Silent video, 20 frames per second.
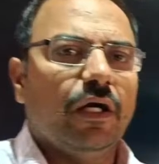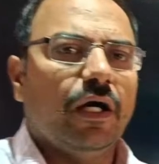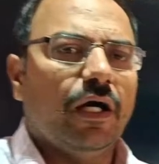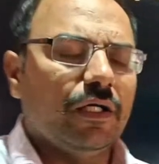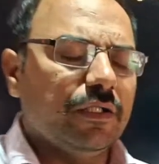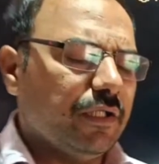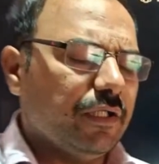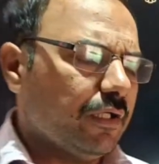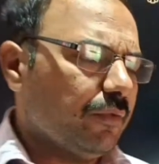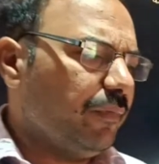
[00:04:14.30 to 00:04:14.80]

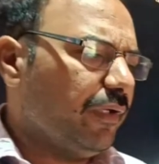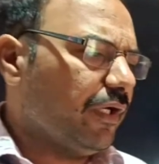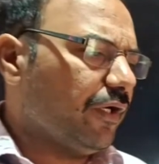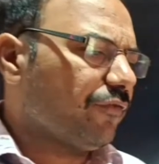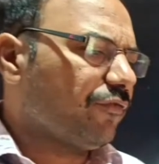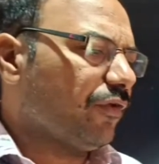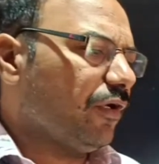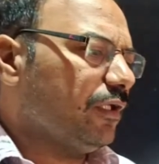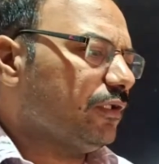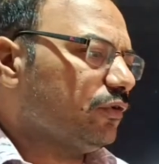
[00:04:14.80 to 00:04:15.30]
Other
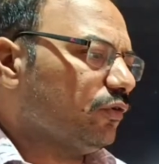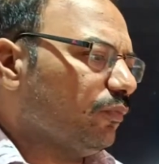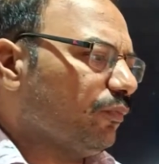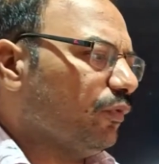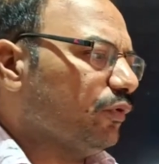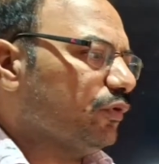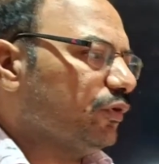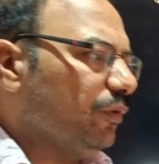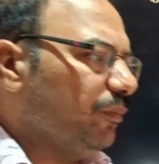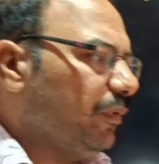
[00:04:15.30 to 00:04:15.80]
mirrors also
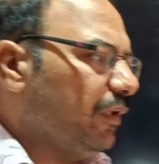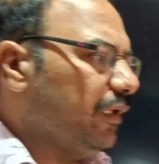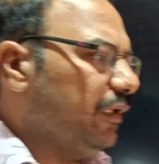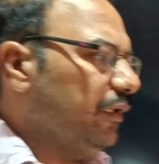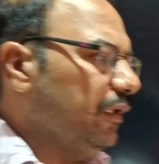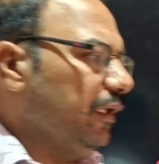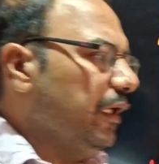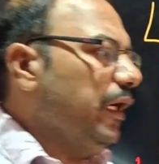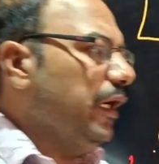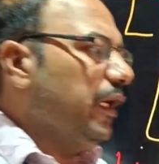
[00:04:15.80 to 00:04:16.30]
possible,
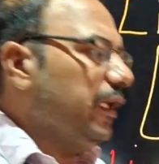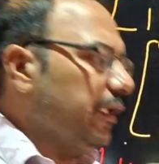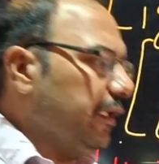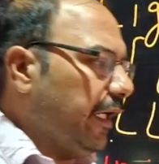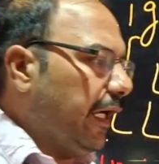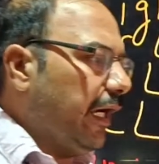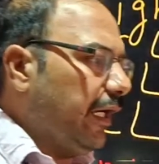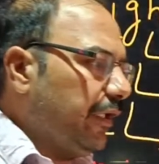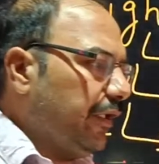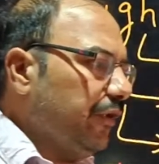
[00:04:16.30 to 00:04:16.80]

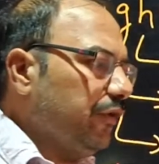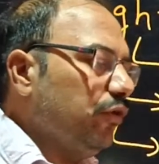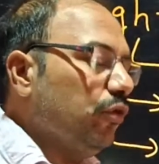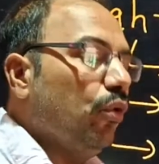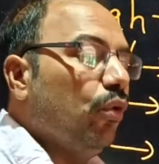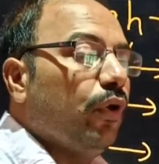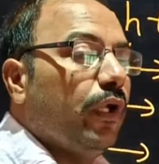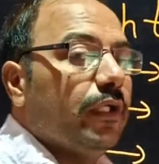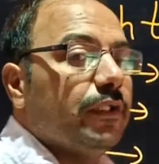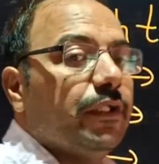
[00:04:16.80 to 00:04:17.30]
that is
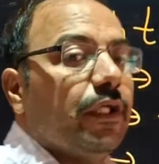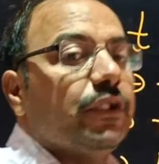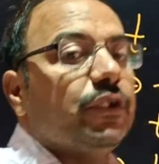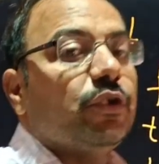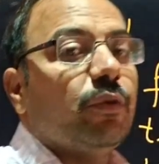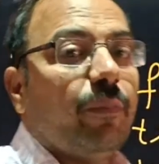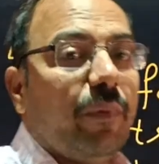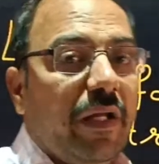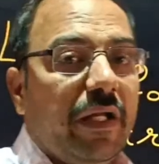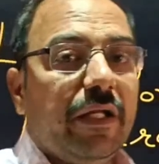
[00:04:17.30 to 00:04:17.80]
known as the
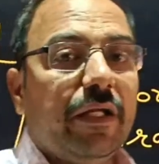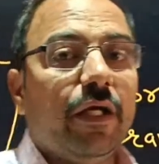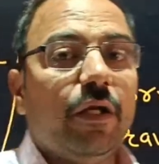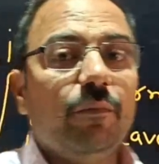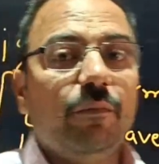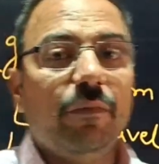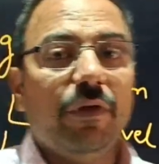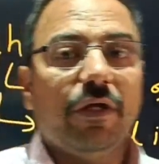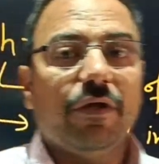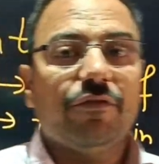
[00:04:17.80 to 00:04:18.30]
spherical
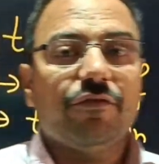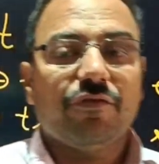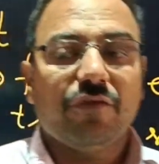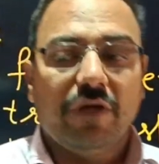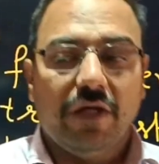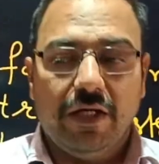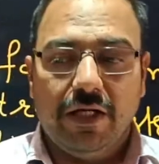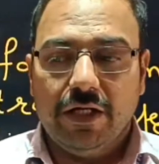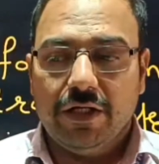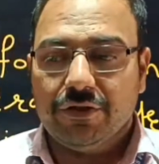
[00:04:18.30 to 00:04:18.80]
mirrors,
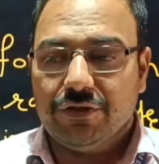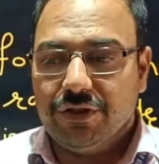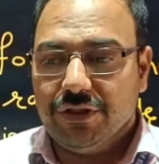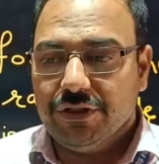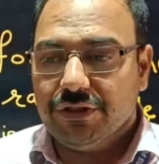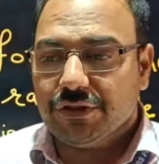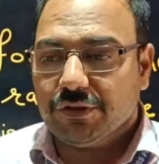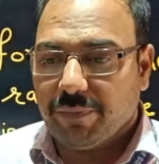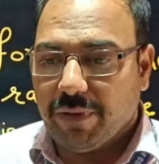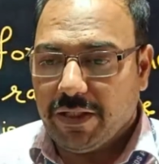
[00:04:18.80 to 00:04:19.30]
and
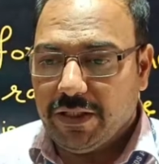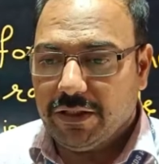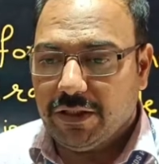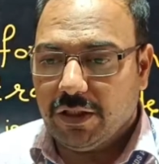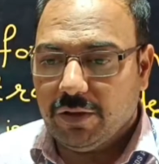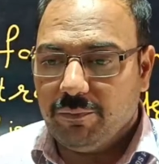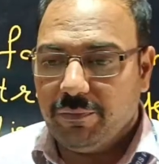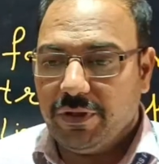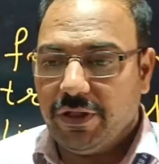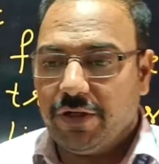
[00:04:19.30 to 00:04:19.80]
these
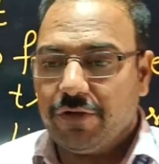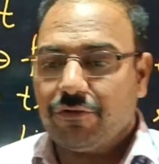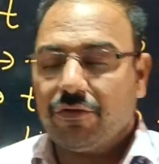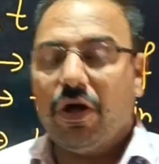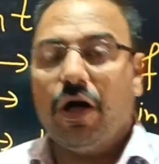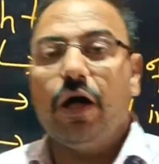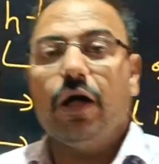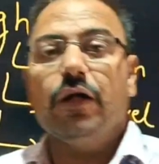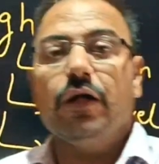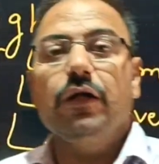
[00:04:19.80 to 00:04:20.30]
spherical mirrors
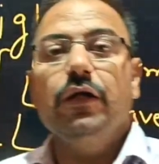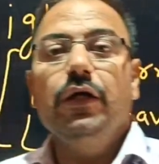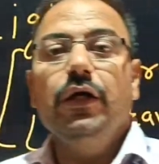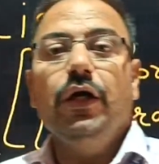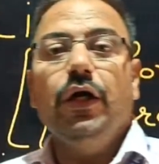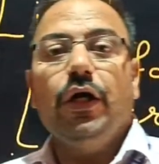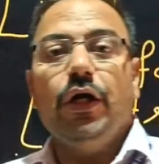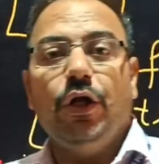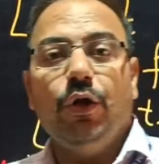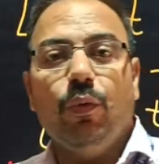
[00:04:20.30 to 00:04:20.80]
are
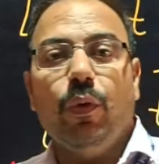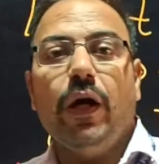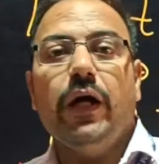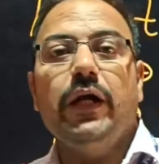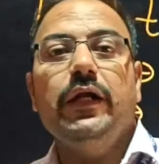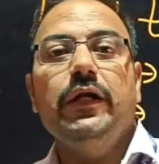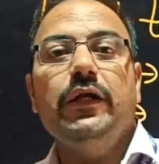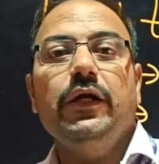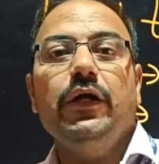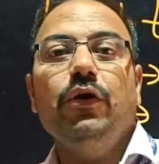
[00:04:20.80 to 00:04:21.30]

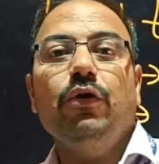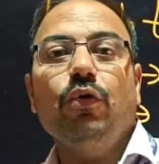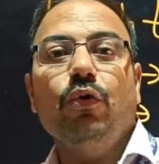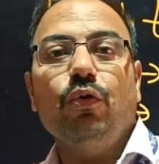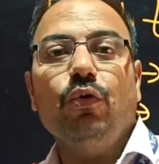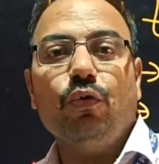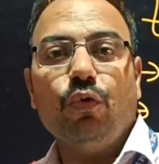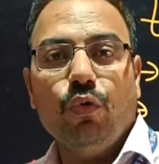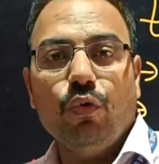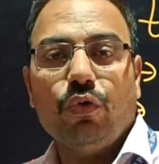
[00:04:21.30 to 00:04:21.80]
divided
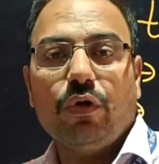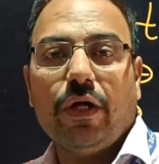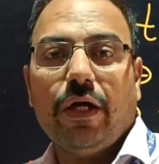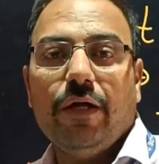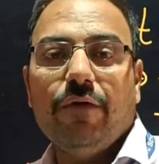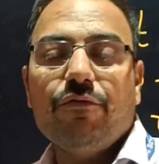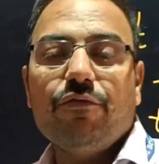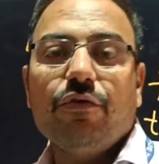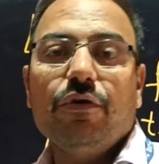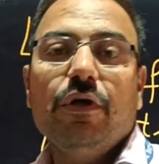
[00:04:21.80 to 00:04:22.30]
into two
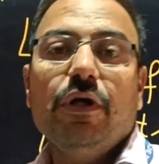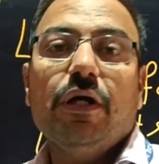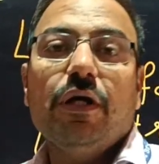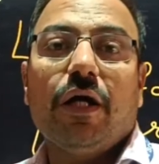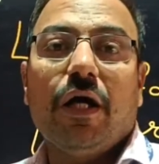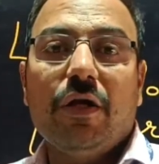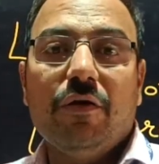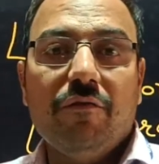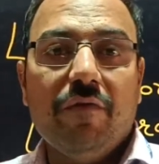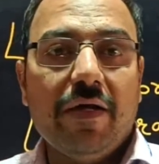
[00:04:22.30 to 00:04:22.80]
types,
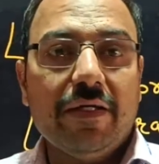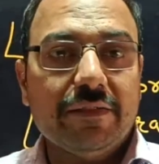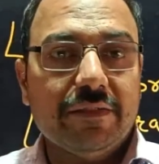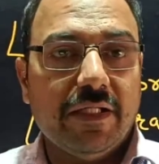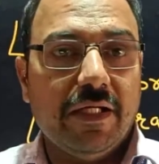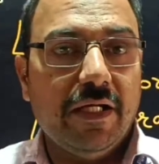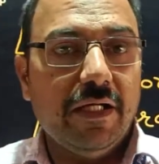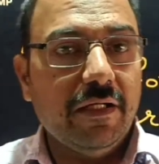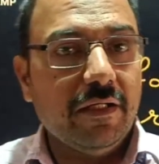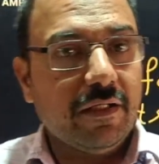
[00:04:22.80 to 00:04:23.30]
convex
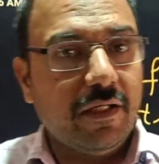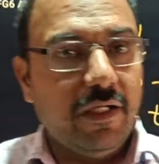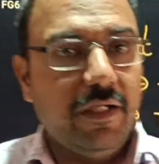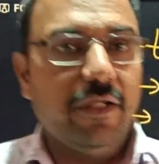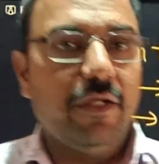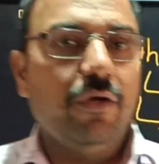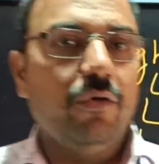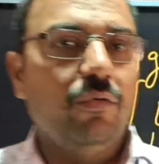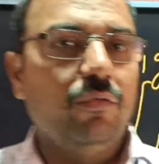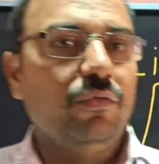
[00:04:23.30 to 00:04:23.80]
and
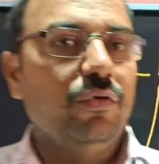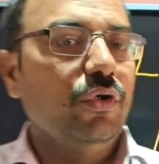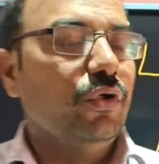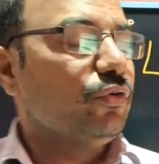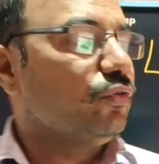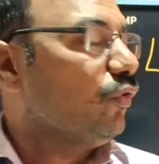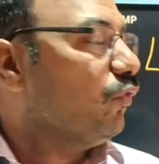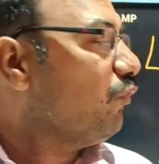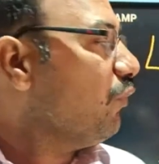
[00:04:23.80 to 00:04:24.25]
concave. So